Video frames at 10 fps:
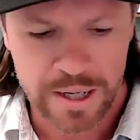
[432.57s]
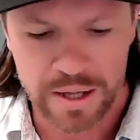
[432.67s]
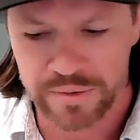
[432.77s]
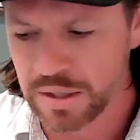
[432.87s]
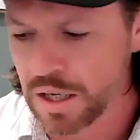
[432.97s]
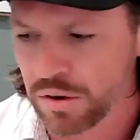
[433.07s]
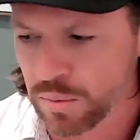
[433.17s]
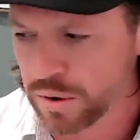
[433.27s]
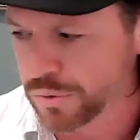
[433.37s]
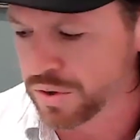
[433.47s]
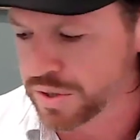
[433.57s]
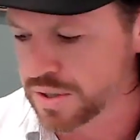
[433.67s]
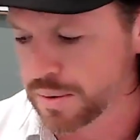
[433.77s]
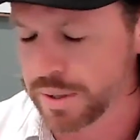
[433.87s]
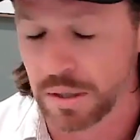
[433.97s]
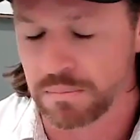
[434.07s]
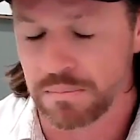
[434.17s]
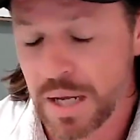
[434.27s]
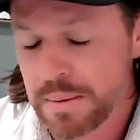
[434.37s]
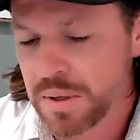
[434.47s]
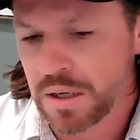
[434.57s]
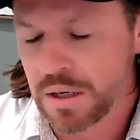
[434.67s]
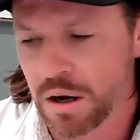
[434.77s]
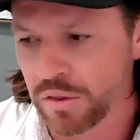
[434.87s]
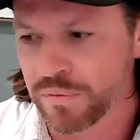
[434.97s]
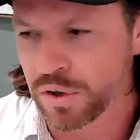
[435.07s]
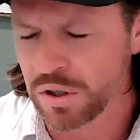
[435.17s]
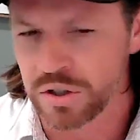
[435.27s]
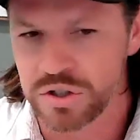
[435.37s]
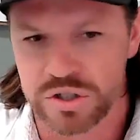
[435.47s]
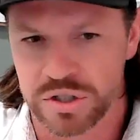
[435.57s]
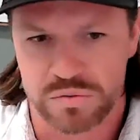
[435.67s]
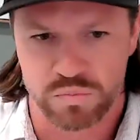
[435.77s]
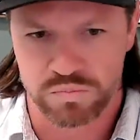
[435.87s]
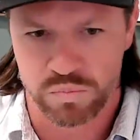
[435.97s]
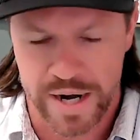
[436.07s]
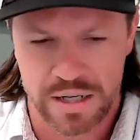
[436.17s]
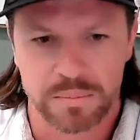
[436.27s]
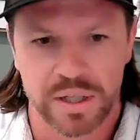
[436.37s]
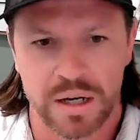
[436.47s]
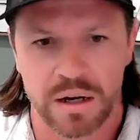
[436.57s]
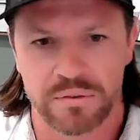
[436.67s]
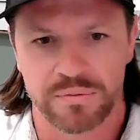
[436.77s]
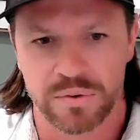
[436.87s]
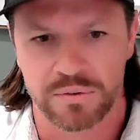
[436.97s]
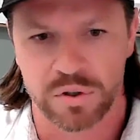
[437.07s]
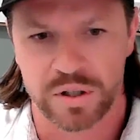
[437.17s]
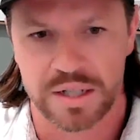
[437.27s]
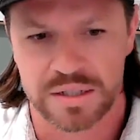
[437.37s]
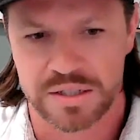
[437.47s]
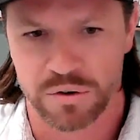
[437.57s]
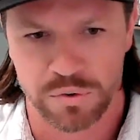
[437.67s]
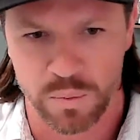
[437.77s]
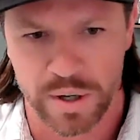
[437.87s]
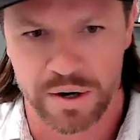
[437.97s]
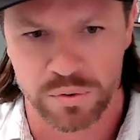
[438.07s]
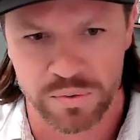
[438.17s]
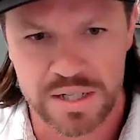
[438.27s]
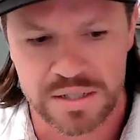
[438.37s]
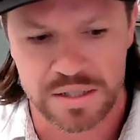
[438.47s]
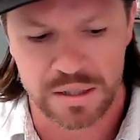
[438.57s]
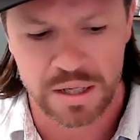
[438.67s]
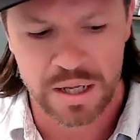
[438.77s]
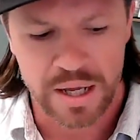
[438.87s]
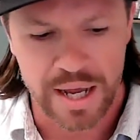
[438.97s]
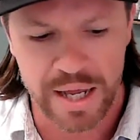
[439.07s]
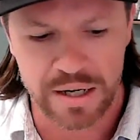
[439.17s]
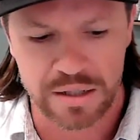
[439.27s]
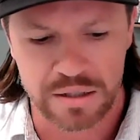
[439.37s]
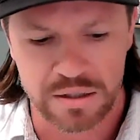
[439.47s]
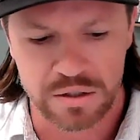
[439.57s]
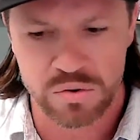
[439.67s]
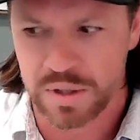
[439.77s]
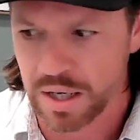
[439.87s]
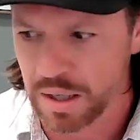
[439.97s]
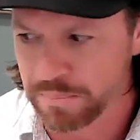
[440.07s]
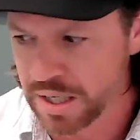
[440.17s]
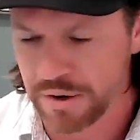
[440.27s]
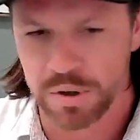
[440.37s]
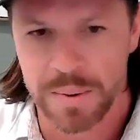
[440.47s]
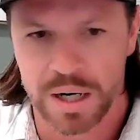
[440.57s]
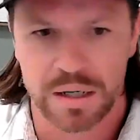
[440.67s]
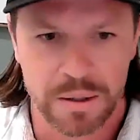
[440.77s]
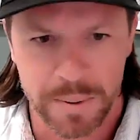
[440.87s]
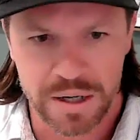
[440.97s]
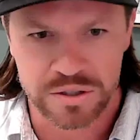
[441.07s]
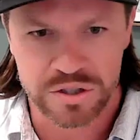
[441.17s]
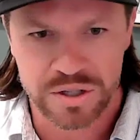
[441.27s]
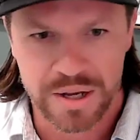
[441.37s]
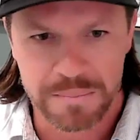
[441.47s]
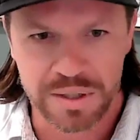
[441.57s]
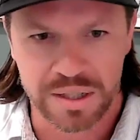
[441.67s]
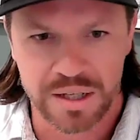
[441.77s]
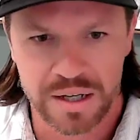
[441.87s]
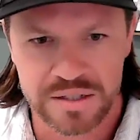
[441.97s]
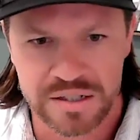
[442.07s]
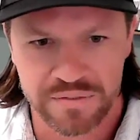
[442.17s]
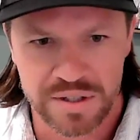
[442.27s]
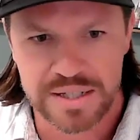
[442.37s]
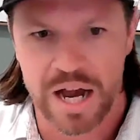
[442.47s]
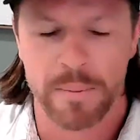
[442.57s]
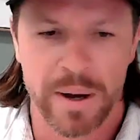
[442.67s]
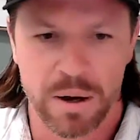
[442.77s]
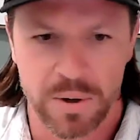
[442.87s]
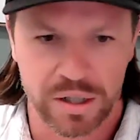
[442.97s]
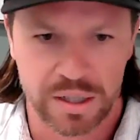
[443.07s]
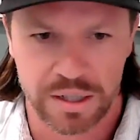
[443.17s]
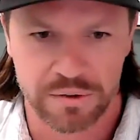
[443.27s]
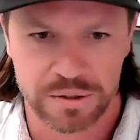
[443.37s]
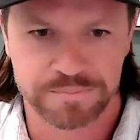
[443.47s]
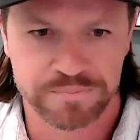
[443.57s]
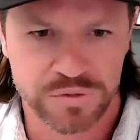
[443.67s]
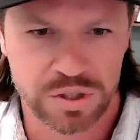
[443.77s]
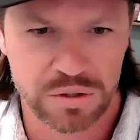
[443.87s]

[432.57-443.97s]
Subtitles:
And then the other one, of course, is somebody that may be on the verge just randomly of looking to sell for whatever reason, and you kind of beat everybody to the punch because of this outbound marketing effort. So